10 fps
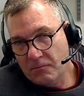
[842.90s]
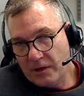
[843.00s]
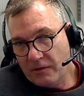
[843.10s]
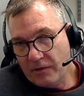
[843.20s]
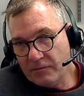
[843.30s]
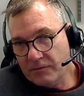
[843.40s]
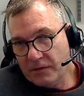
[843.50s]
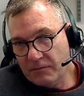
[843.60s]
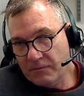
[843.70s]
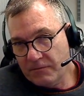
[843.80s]
whatever
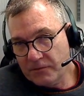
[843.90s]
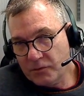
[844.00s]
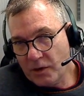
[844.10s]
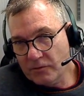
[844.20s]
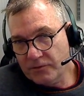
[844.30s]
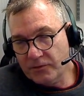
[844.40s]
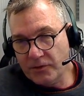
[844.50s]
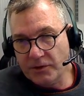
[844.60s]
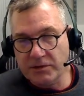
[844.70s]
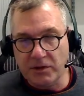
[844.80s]
for 12 to
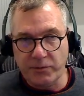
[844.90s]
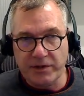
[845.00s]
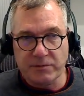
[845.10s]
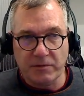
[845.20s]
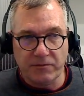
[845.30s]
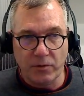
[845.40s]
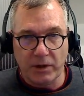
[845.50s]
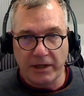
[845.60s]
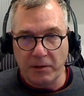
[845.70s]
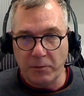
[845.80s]
13 weeks
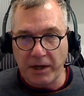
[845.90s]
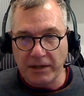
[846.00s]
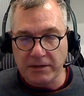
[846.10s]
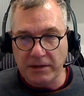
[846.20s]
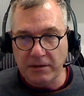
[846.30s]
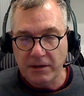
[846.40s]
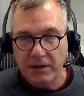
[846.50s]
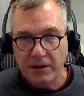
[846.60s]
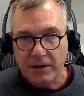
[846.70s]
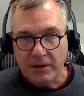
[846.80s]
before getting plugged in.
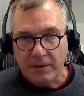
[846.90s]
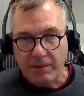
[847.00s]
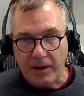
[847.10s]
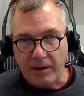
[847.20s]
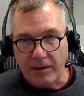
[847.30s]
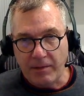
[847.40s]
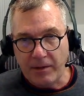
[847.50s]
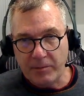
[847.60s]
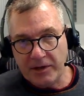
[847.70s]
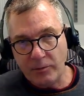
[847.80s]

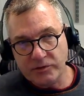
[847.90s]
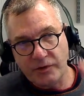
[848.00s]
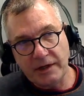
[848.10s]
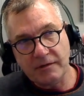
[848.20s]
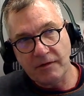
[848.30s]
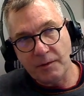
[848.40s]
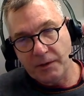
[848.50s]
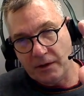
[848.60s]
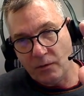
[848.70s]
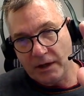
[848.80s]
I mean, I was already
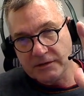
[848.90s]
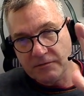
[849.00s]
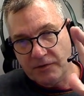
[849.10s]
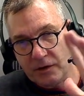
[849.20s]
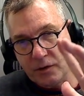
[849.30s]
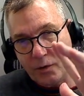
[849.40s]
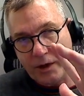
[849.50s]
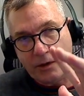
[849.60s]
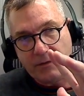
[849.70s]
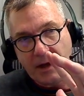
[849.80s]
developing quite severe
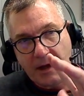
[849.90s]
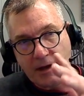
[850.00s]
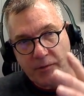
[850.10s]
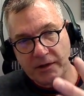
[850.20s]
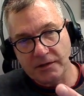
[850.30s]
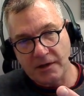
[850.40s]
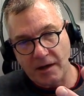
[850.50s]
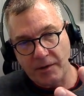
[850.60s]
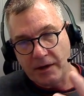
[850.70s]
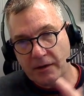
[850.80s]
clawing of the hand by the
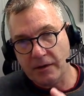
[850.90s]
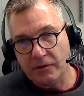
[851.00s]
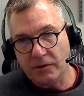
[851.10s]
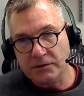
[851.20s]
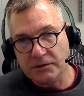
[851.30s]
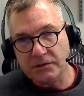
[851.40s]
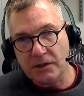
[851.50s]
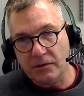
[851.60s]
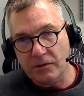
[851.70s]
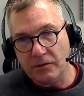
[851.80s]
time I got to
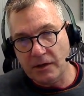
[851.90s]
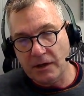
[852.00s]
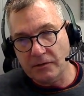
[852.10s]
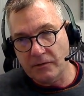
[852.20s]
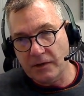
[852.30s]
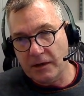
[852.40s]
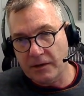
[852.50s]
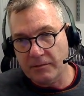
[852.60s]
see her. And,